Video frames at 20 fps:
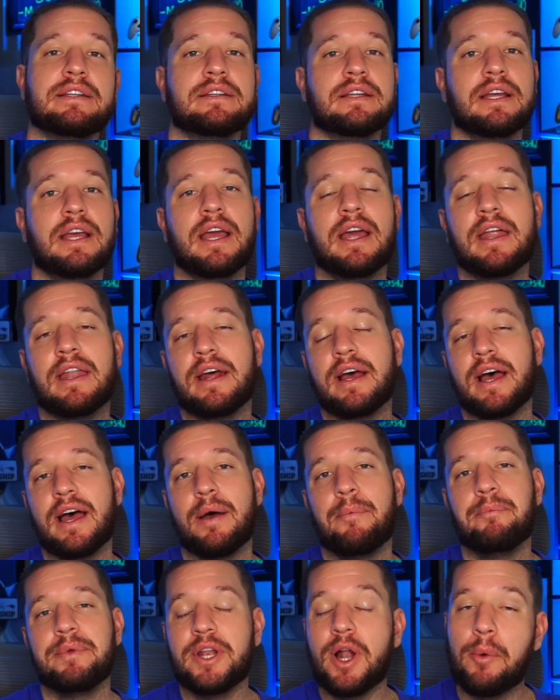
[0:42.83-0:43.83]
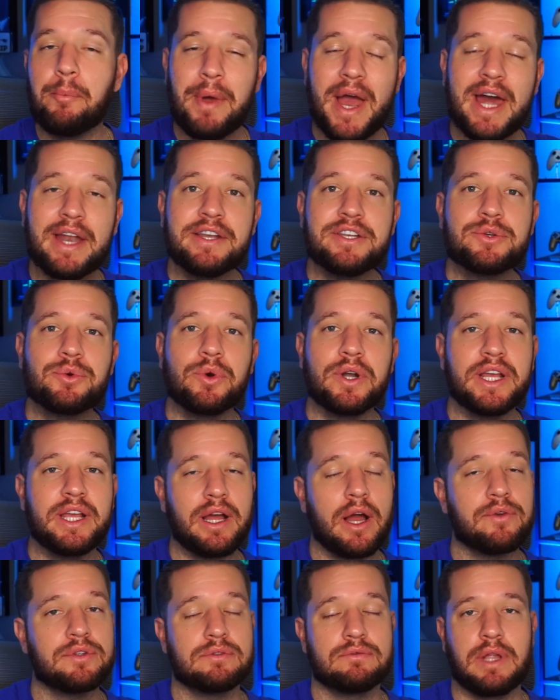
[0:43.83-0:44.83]
And, you know, Madden
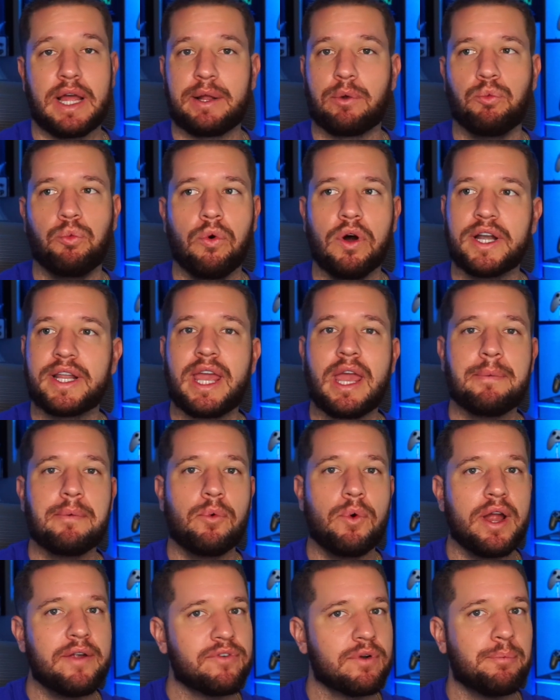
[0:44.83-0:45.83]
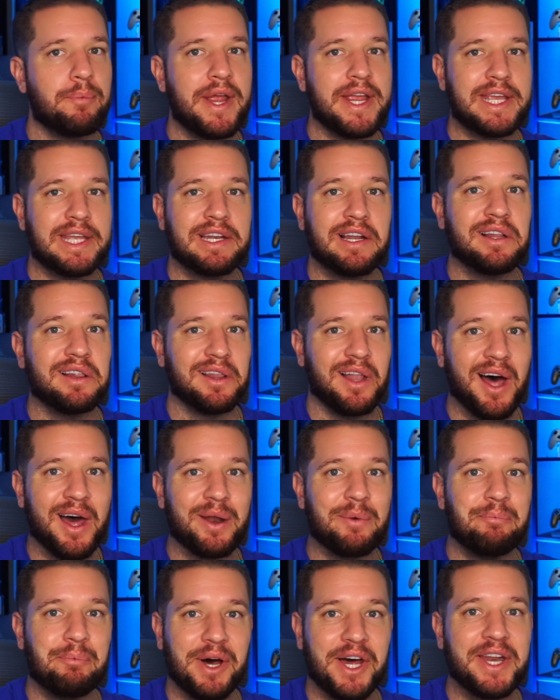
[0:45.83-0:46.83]
20, I was like 1 game away from making a
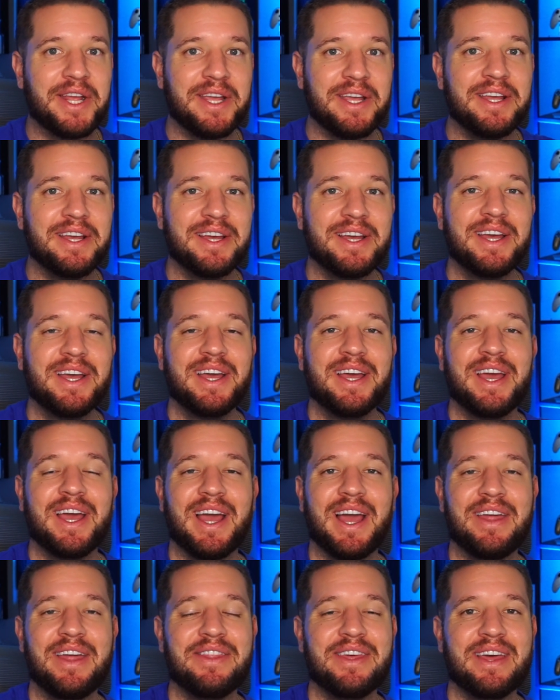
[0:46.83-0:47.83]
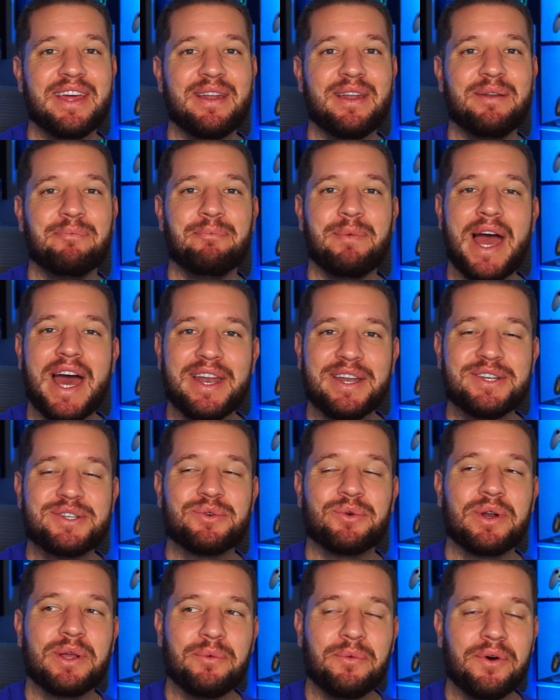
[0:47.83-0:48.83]
lot of money. And then Madden
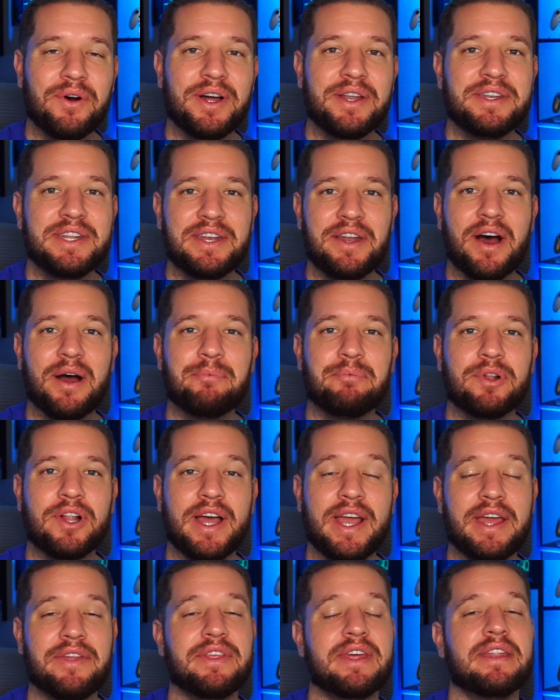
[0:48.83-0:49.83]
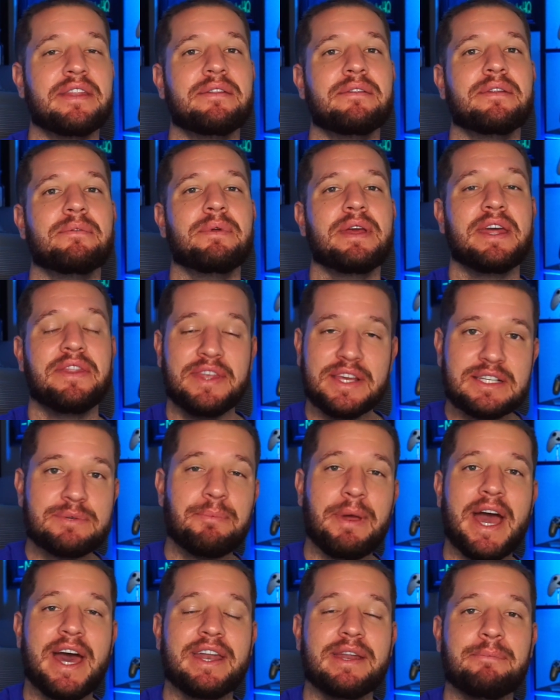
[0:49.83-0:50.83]
21 did not play. And then in this
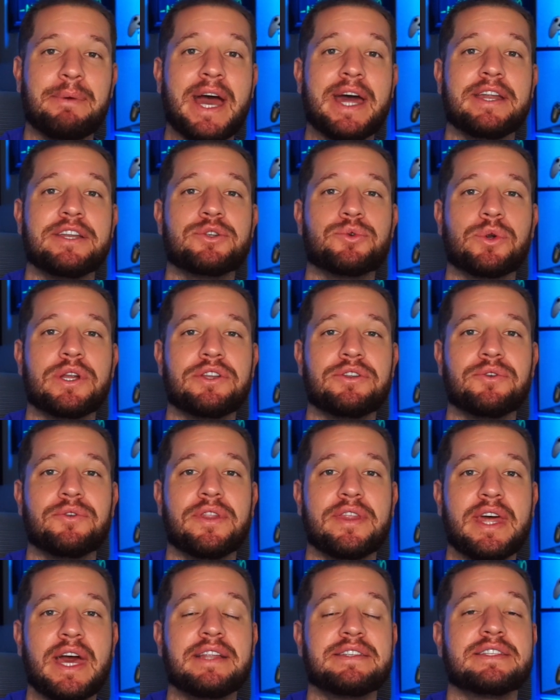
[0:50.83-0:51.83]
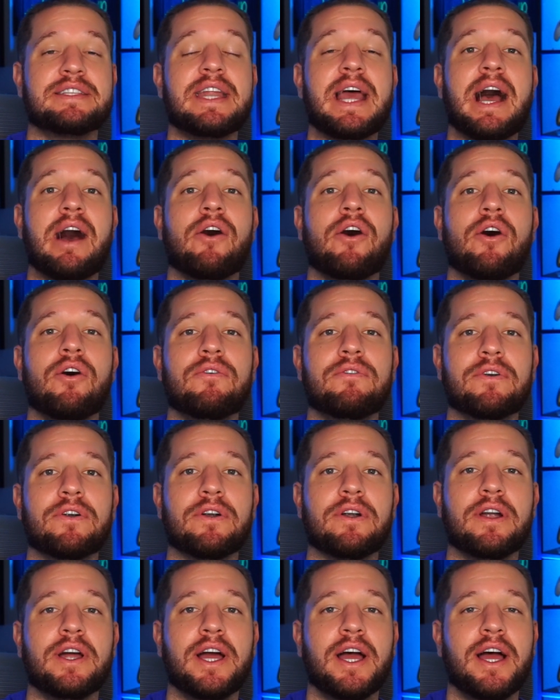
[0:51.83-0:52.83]
Madden 22, that's now over,